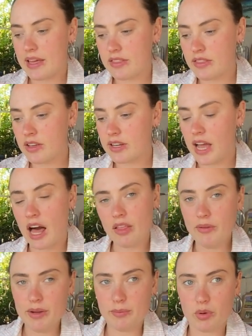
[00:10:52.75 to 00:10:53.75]
The
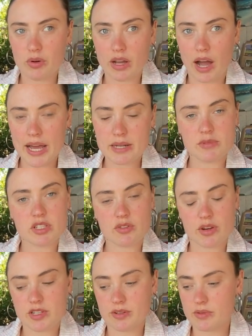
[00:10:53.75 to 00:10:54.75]
colouring book item
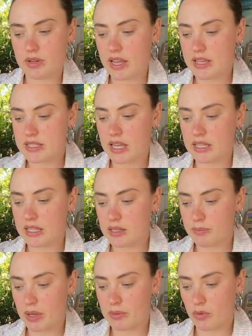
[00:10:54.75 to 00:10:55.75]
description is a
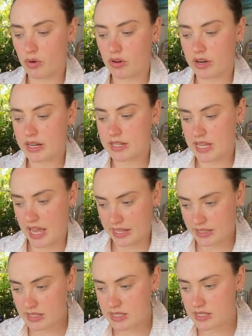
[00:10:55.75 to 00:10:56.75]
little bit more
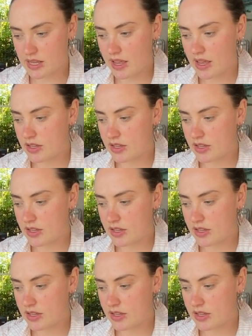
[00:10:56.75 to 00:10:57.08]
intense.